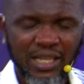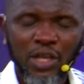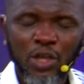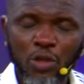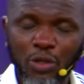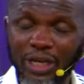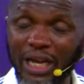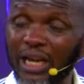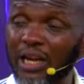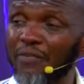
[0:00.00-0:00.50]

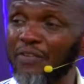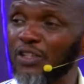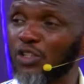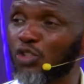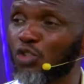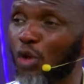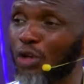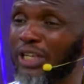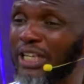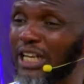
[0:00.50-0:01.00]
You can't even
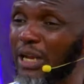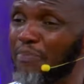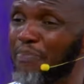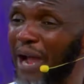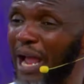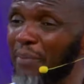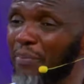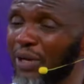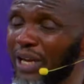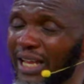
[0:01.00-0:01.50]
study the
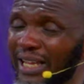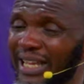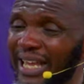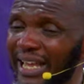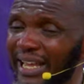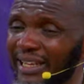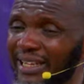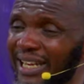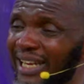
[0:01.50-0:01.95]
Bible again.